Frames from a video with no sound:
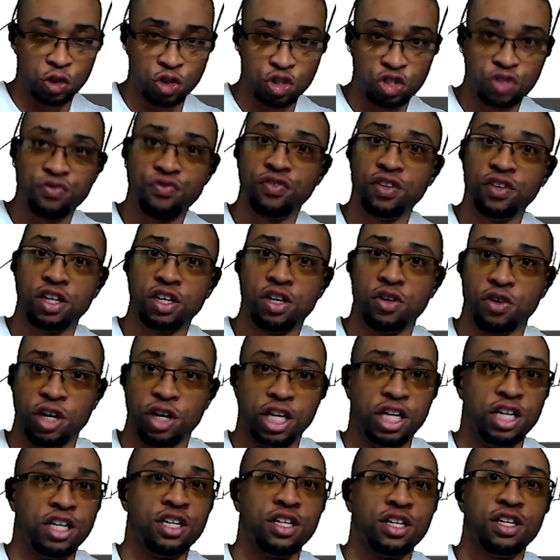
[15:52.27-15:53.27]
flickering
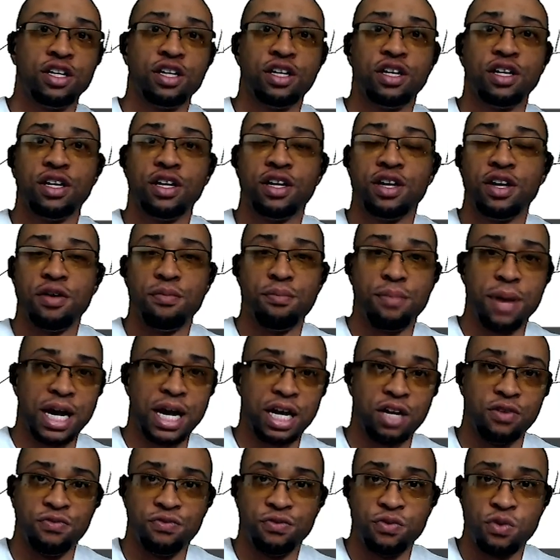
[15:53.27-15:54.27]
back and
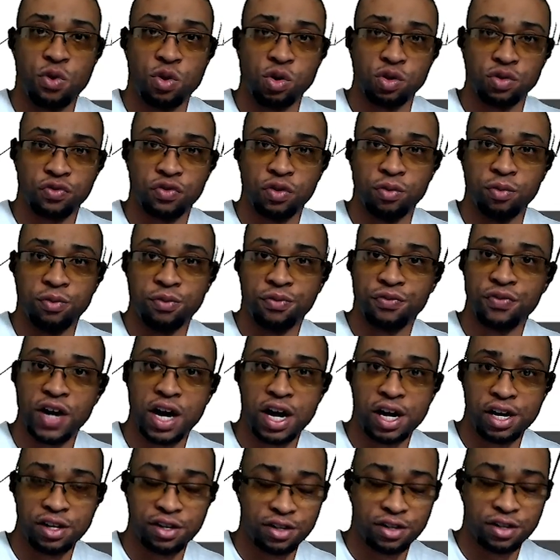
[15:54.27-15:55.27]
forth from the
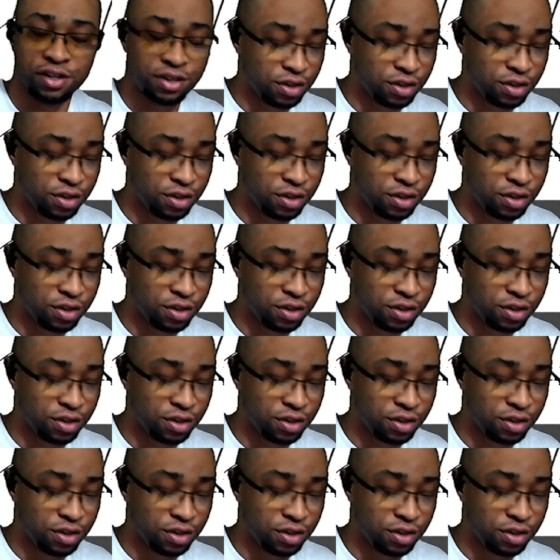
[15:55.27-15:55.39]
fire,